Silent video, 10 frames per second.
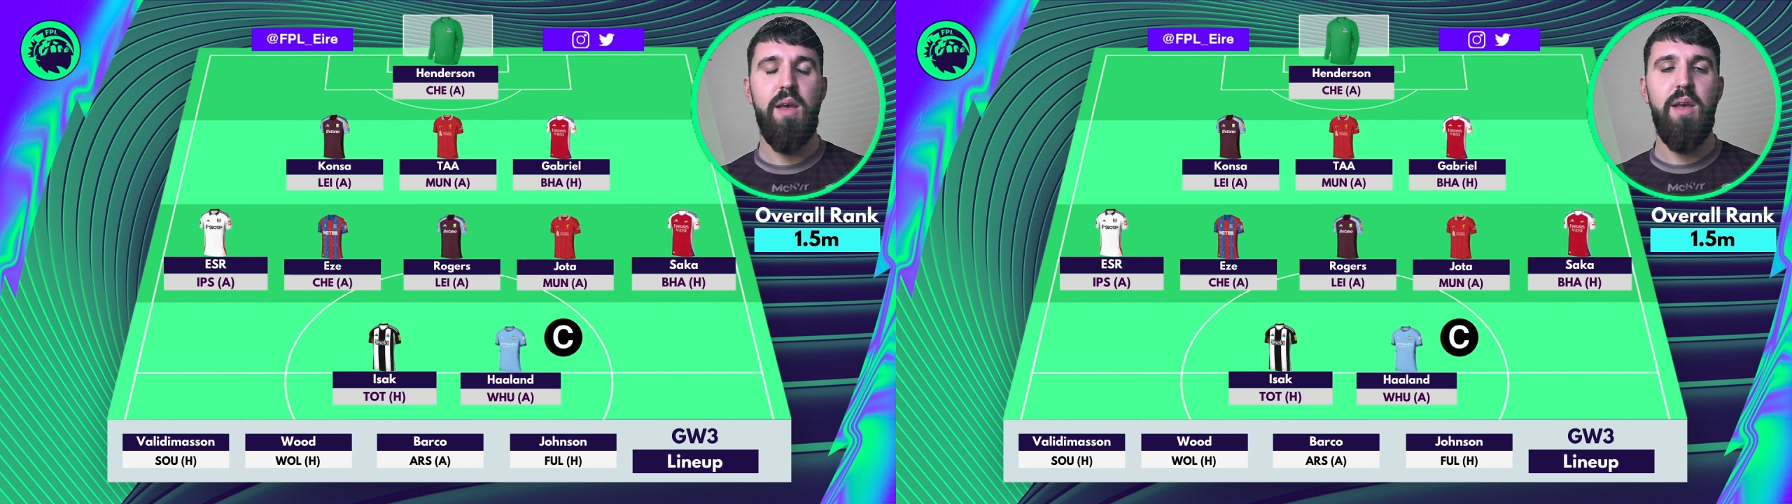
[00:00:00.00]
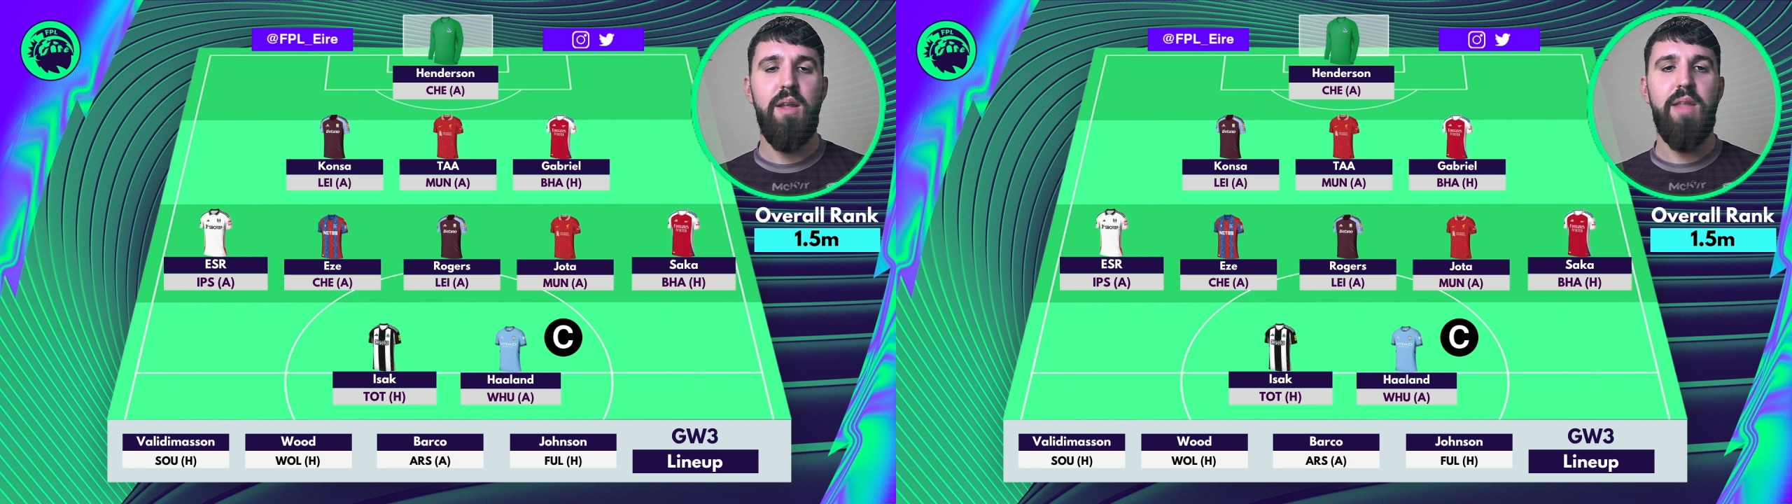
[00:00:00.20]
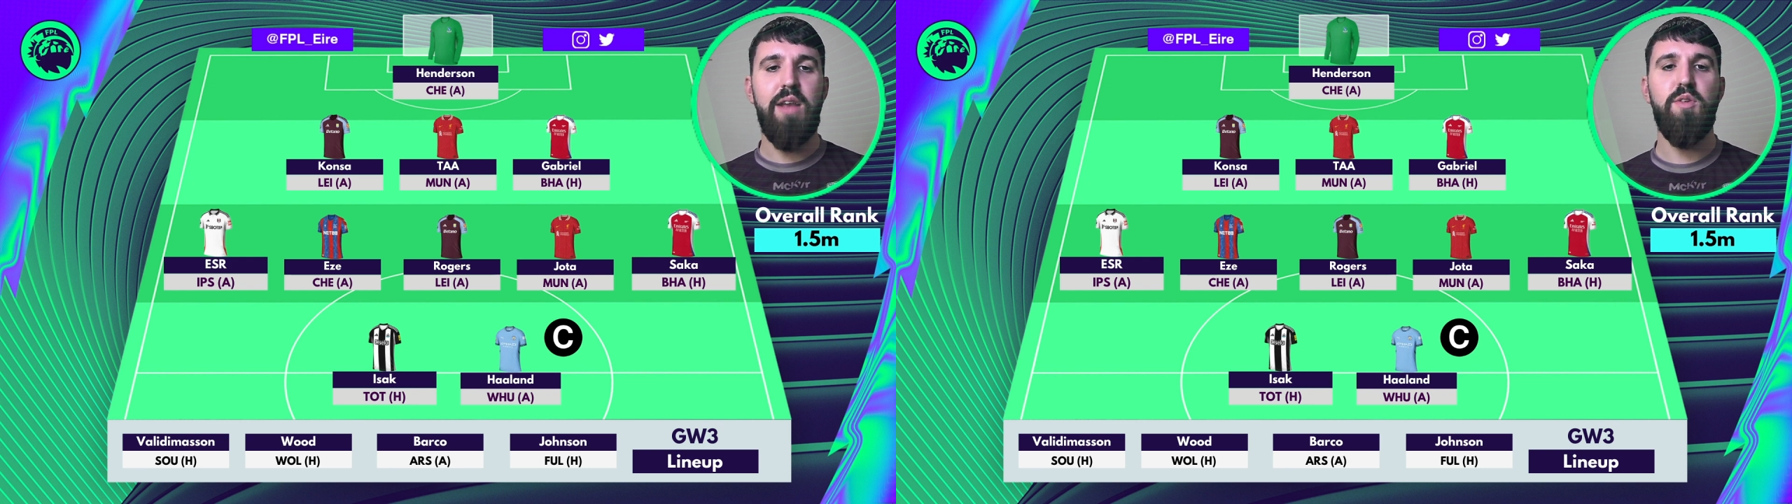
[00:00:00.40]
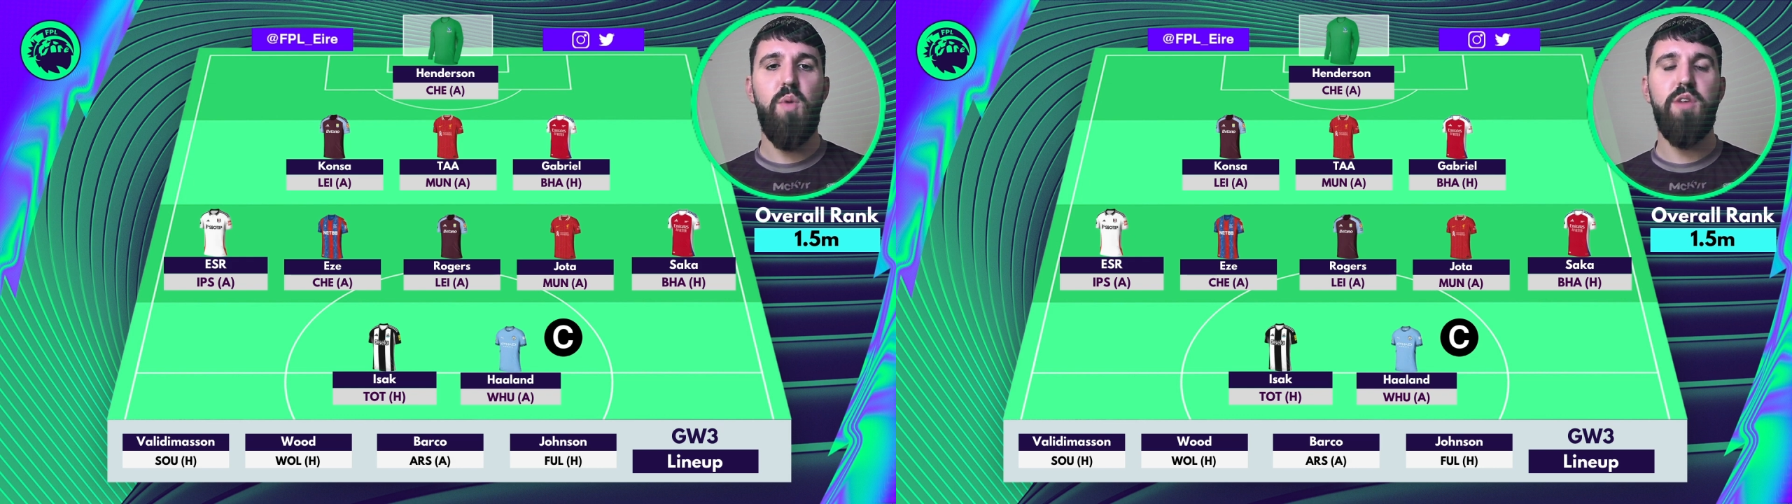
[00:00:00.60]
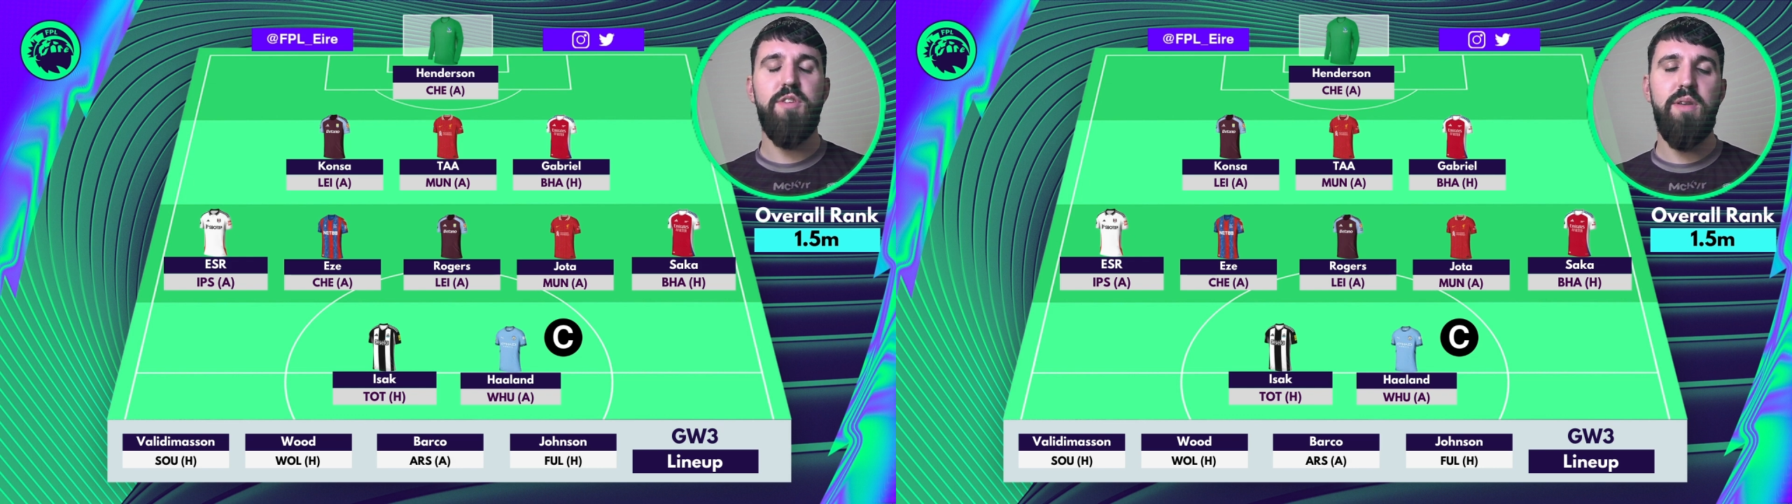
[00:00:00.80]
Thanks for
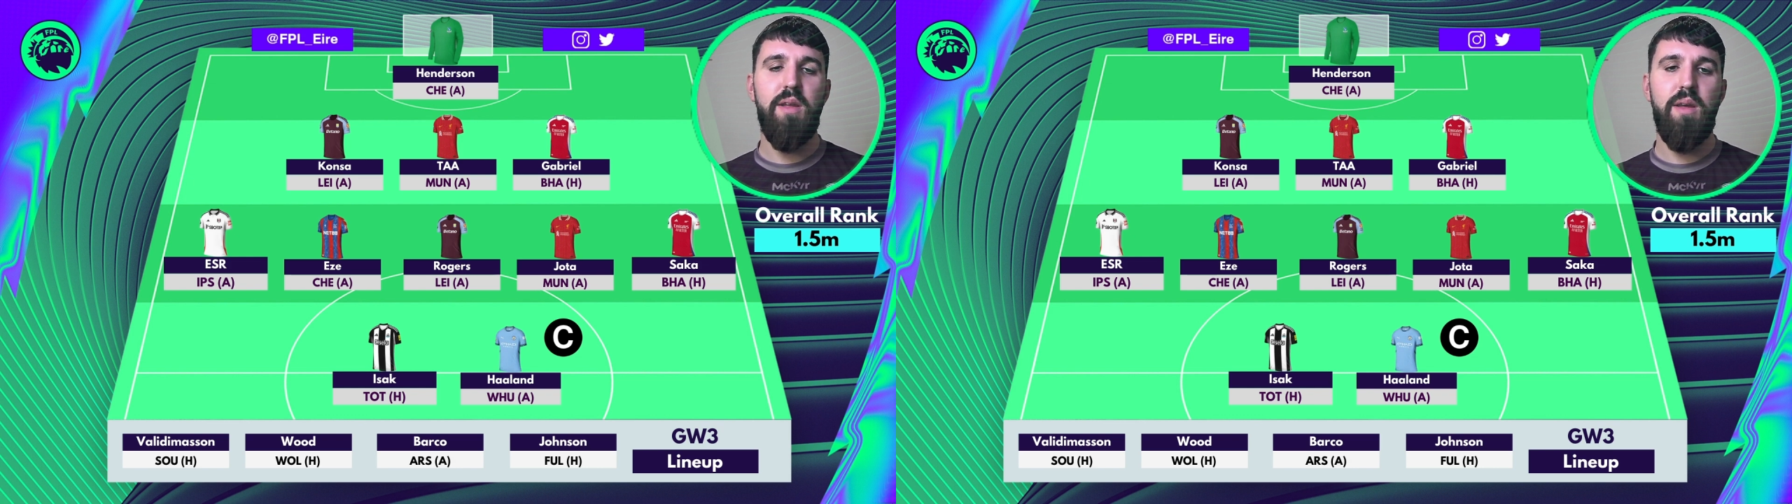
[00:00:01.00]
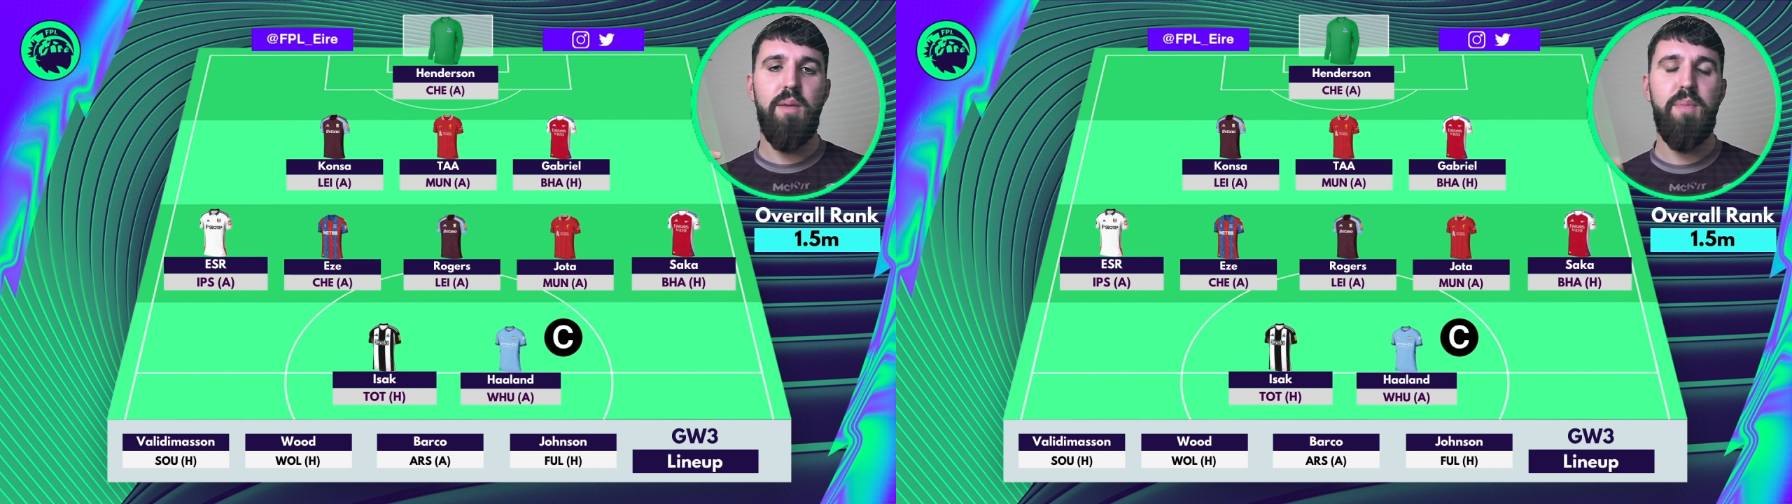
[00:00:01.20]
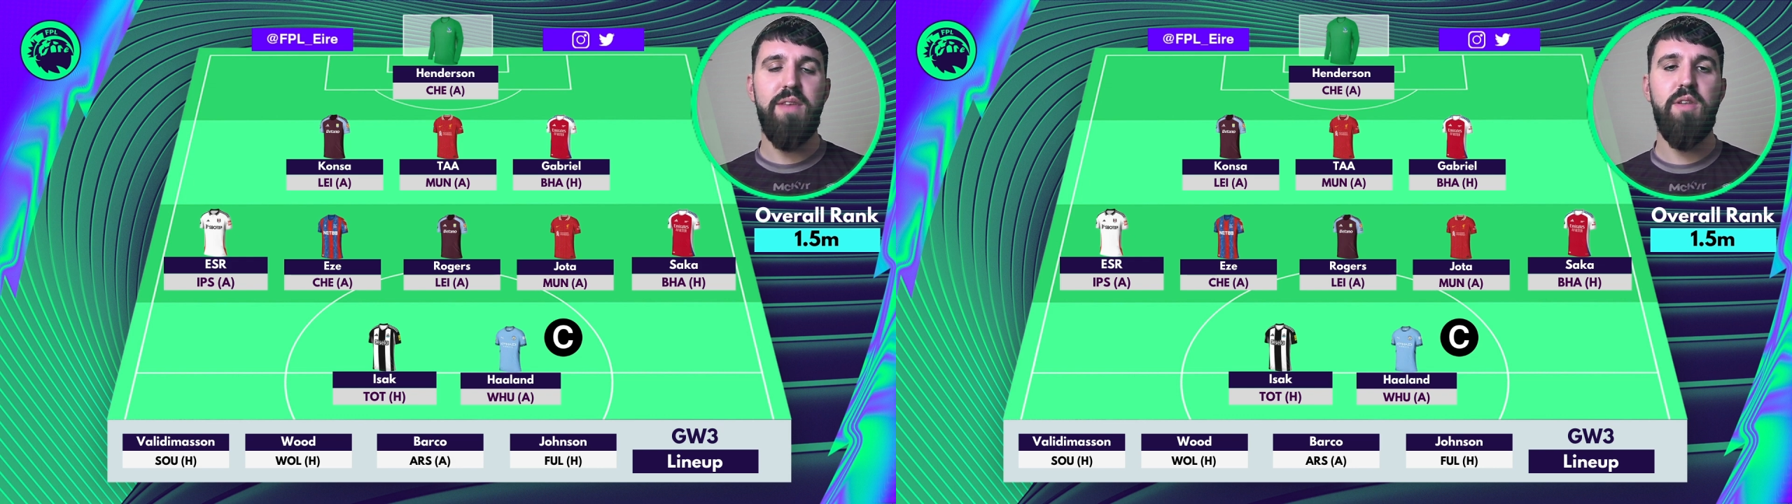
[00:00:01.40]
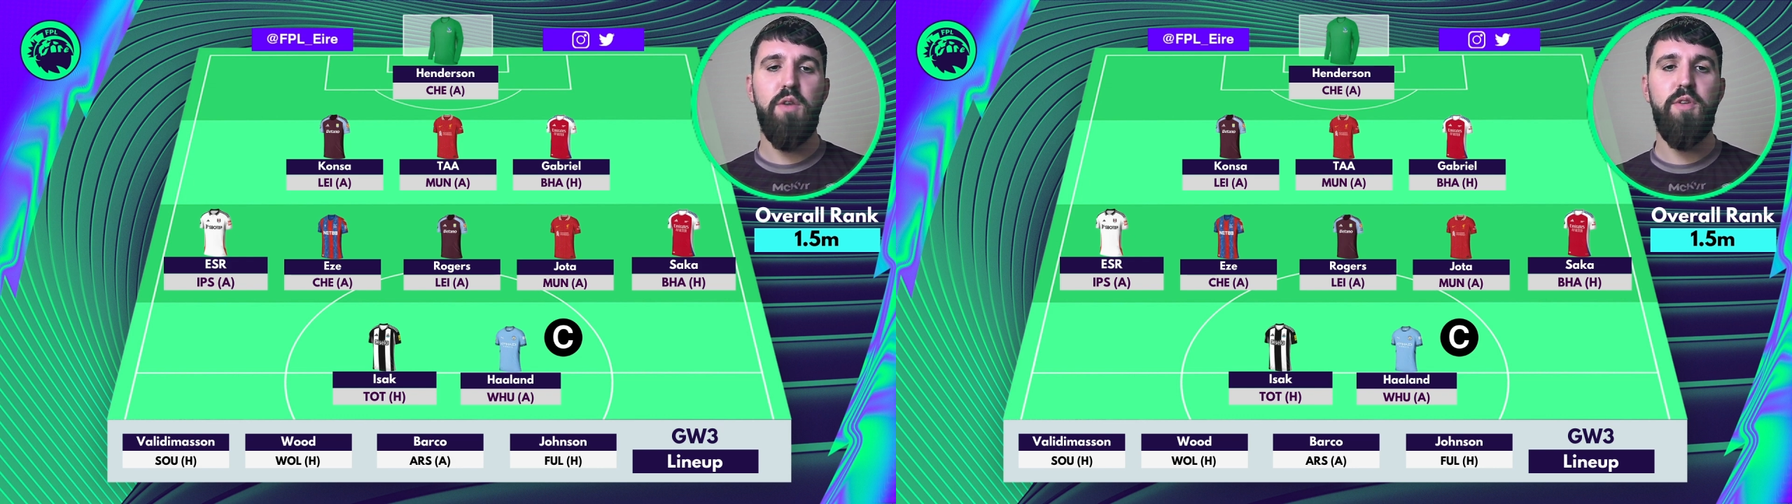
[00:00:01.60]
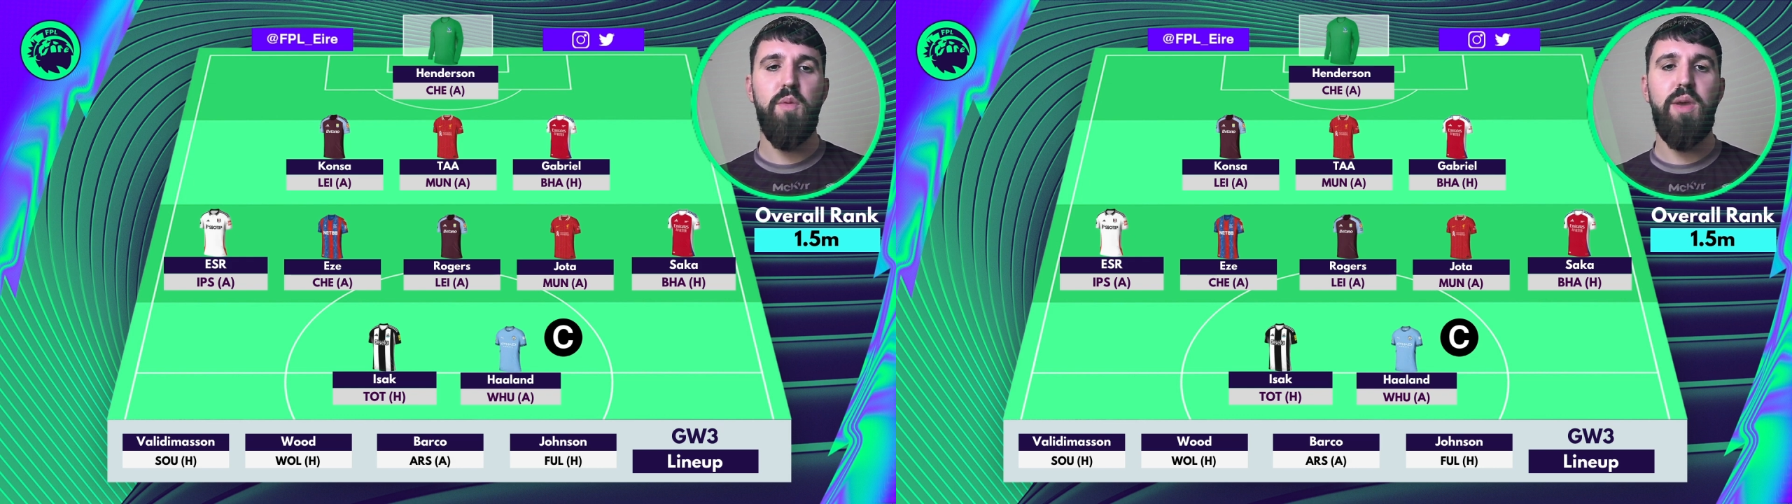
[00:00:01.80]
watching. Best of luck for the